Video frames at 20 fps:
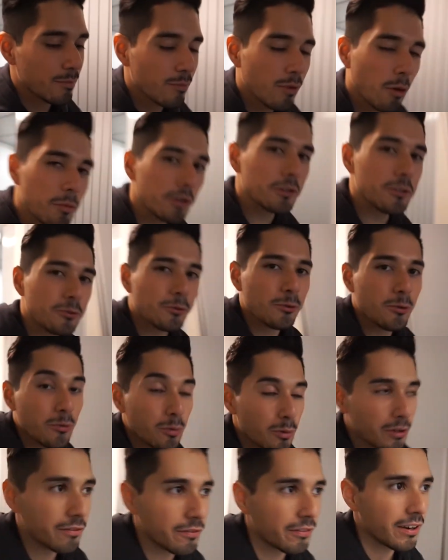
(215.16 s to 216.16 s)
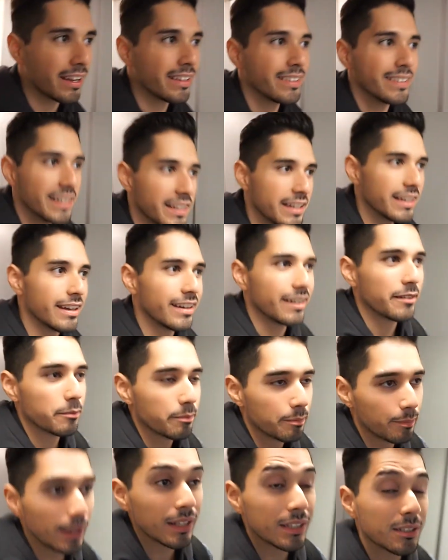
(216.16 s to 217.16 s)
moment of truth. We're finally
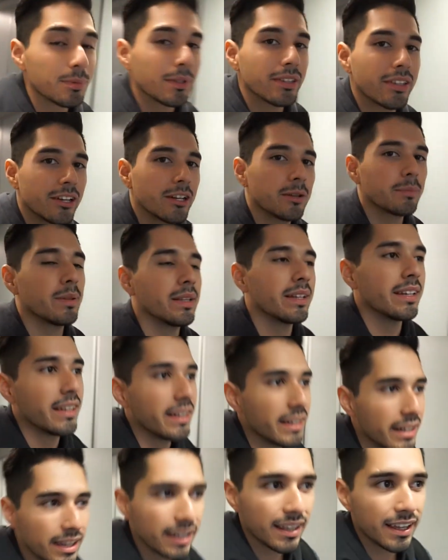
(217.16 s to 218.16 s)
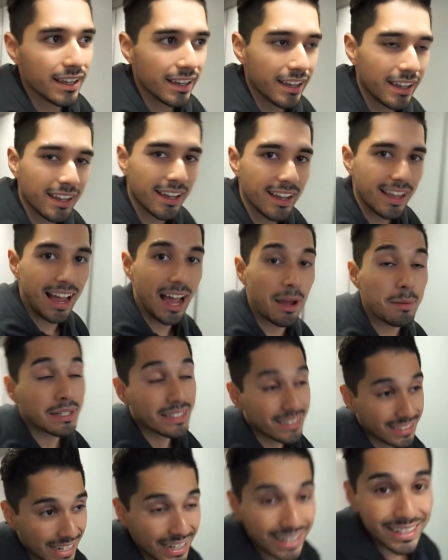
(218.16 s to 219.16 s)
about to be in the airplane. I'm
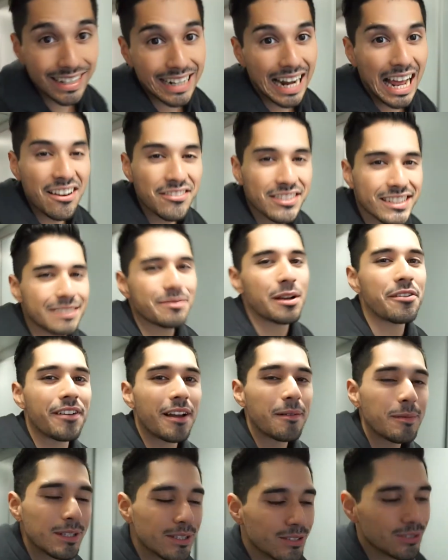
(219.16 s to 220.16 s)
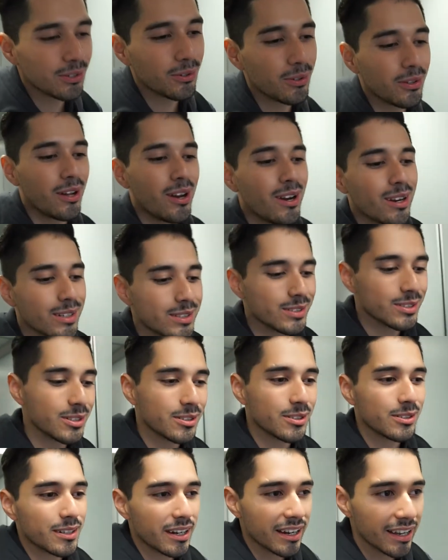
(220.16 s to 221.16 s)
excited. I haven't seen my family in so long,
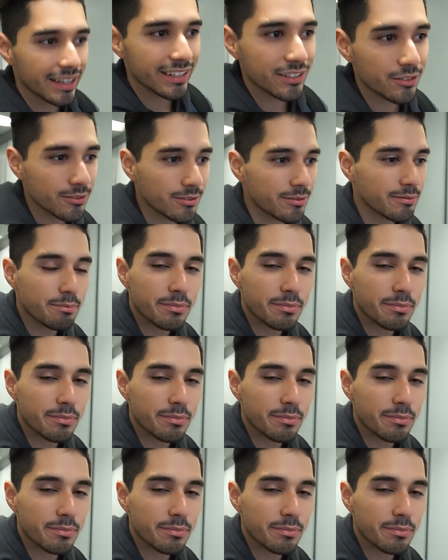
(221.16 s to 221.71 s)
so it's